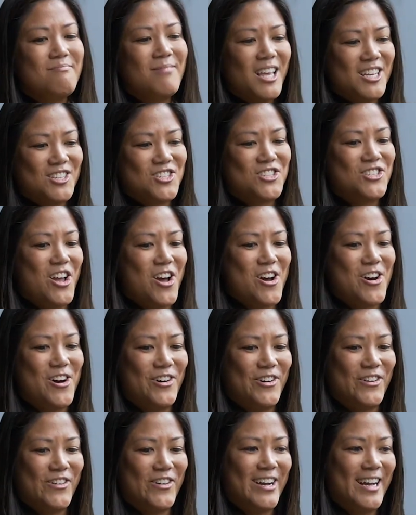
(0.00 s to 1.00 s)

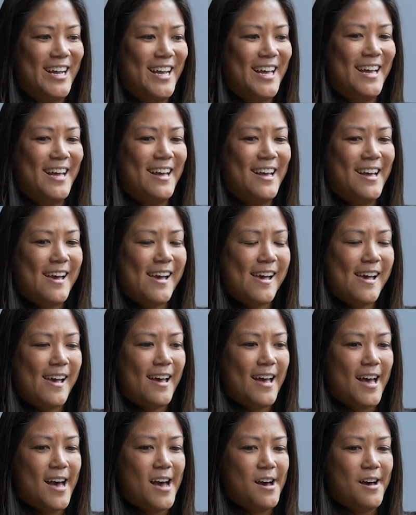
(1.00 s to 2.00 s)
So
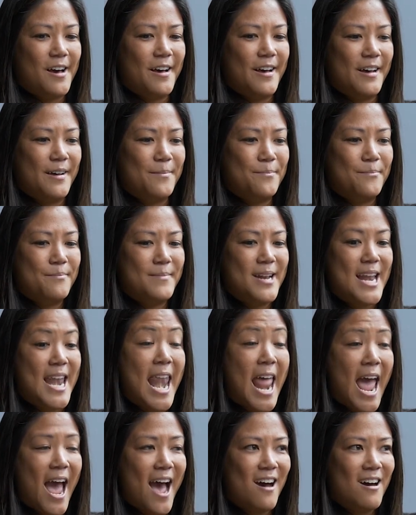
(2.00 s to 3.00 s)

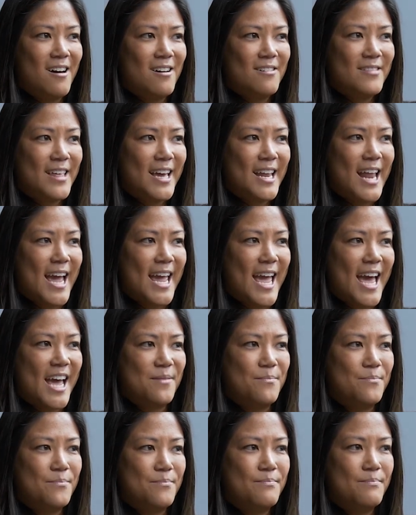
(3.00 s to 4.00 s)
now that I had
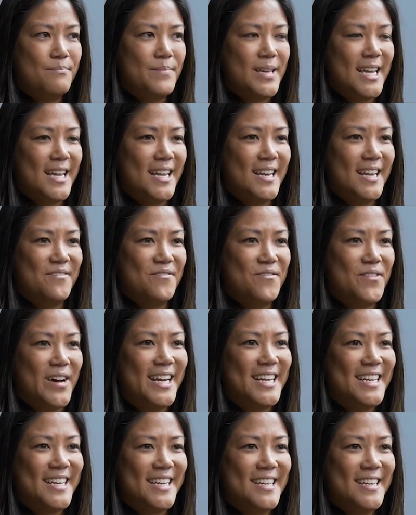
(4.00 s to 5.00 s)
been
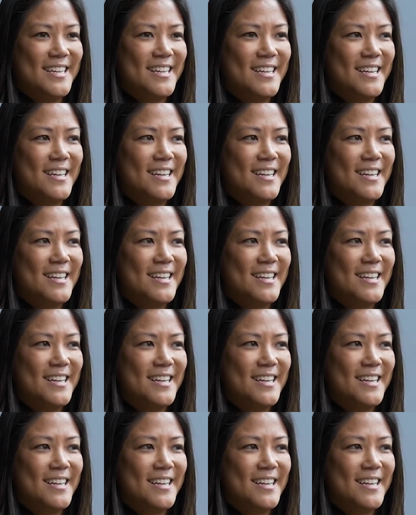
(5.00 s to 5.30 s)
invited